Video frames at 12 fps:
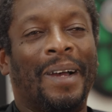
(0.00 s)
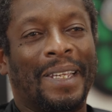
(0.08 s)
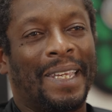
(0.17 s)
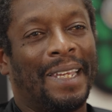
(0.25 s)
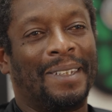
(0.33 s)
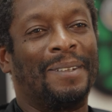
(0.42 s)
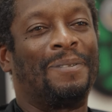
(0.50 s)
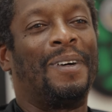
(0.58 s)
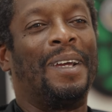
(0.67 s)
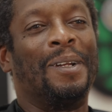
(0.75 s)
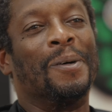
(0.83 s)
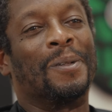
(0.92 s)
I can't
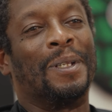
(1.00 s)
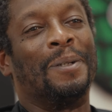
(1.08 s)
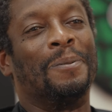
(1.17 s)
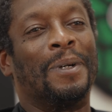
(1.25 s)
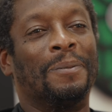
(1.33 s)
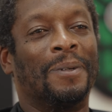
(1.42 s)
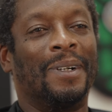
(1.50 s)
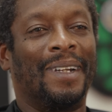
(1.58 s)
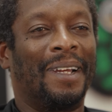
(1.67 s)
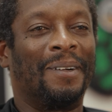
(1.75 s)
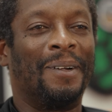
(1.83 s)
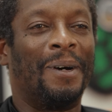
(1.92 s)
define Oakland in one
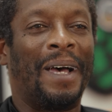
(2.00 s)
word. I don't know